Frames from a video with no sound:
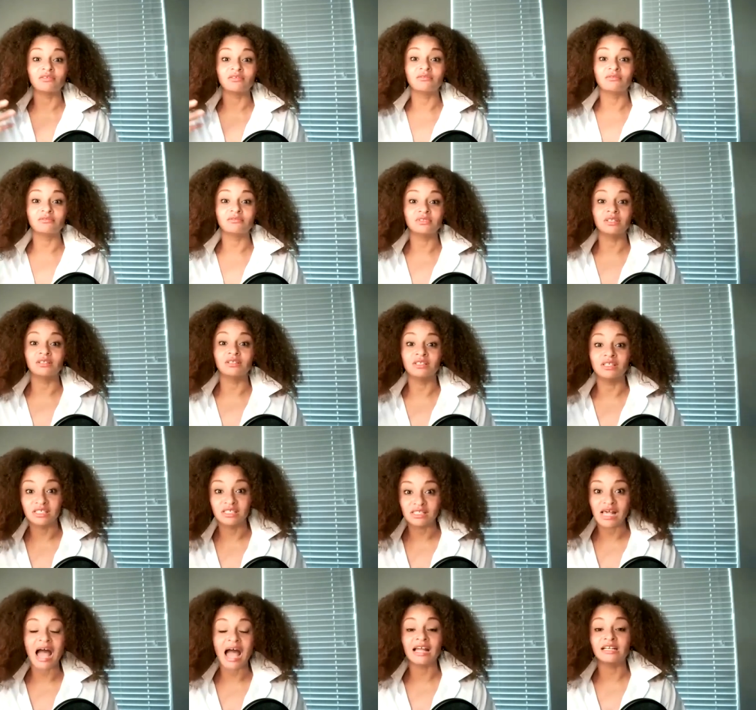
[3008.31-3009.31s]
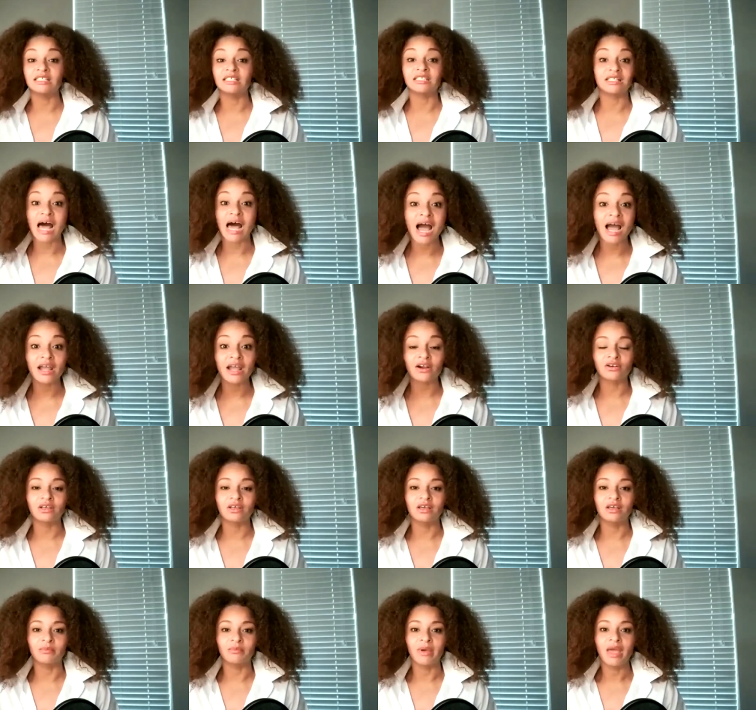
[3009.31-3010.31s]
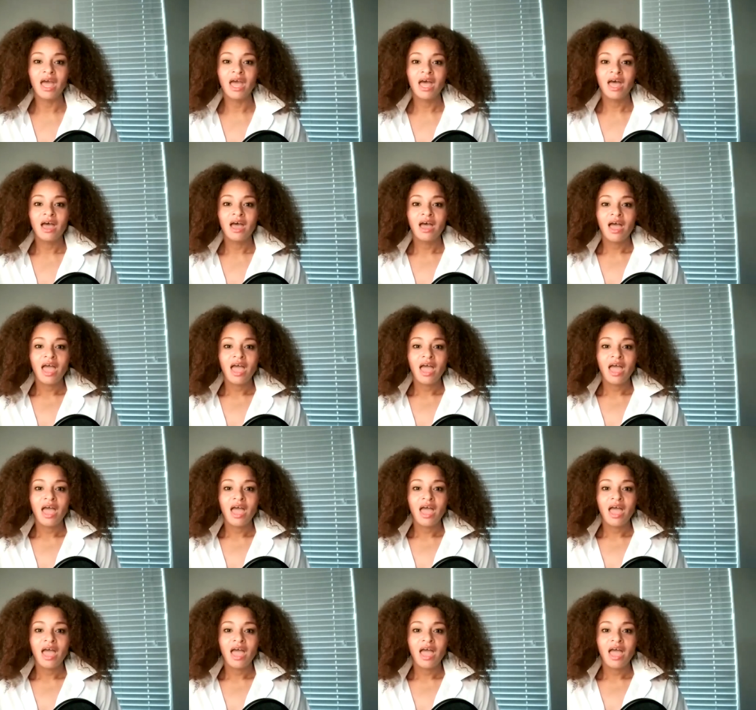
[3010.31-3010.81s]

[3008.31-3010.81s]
I felt des- I desired him."